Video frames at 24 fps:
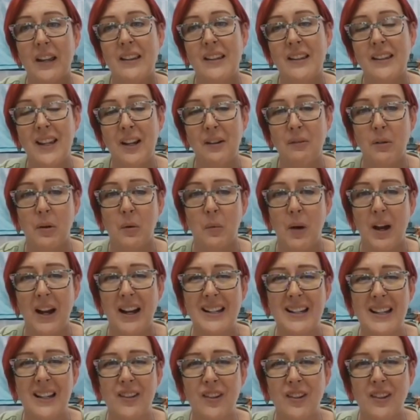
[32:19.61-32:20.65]
And then they
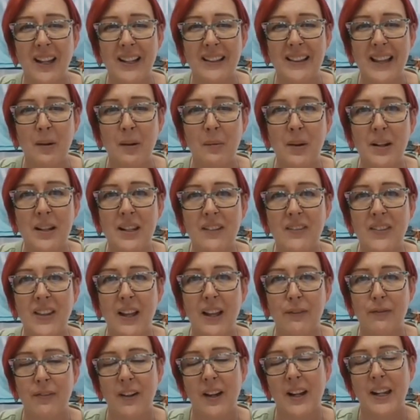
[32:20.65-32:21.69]
rewind it. They're like, that wasn't even
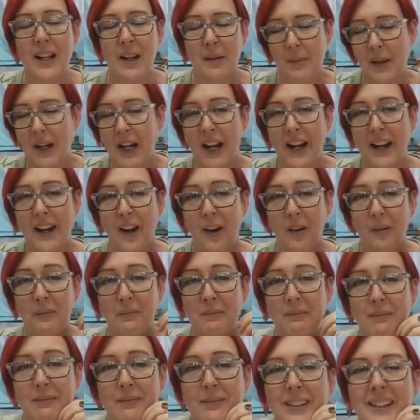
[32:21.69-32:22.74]
that funny. I'm like, I know.
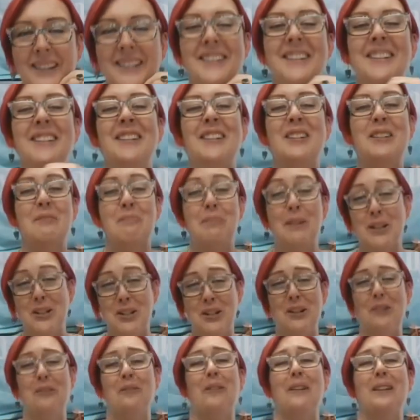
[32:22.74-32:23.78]

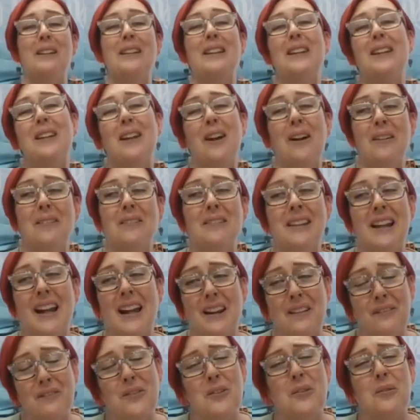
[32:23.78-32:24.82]
But you wouldn't have known
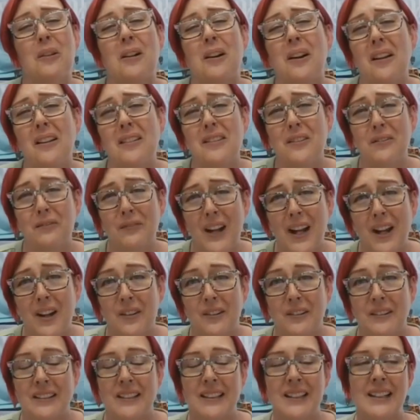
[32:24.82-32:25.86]
that if you weren't on your
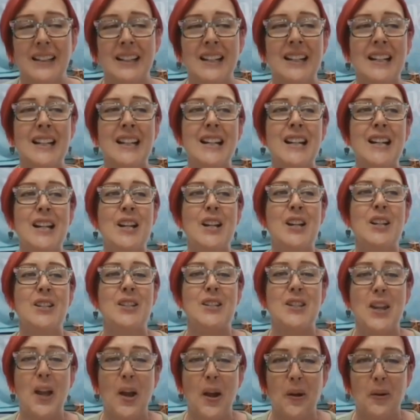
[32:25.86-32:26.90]
phone.
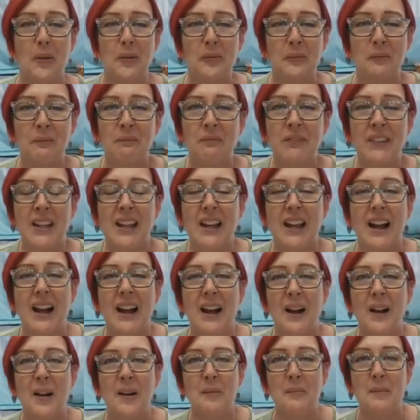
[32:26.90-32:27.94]
So,
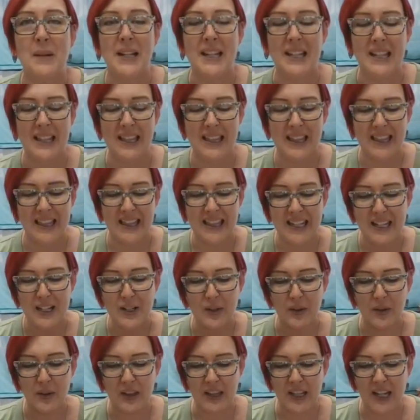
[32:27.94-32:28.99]

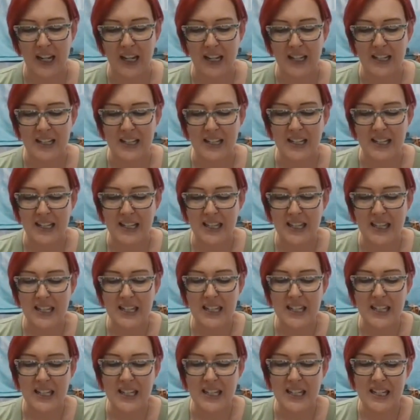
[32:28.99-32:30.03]
these are things,
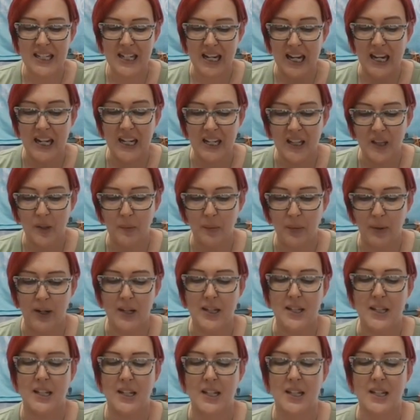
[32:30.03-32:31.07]
this is staying in the
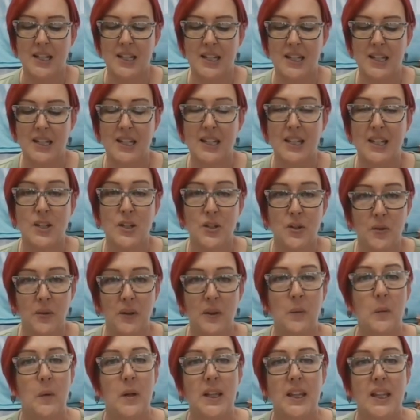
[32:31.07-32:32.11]
present. This is
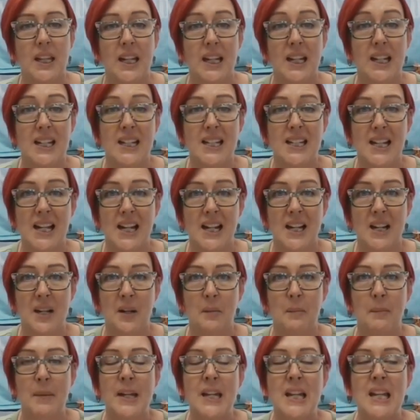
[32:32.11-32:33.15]
doing one thing at a
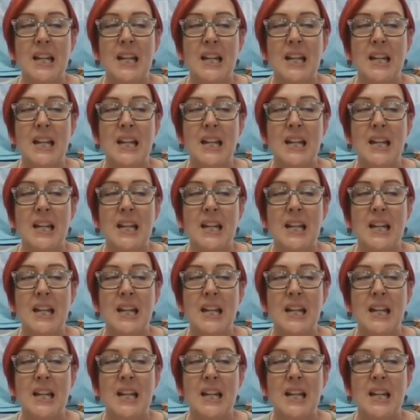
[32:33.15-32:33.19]
time.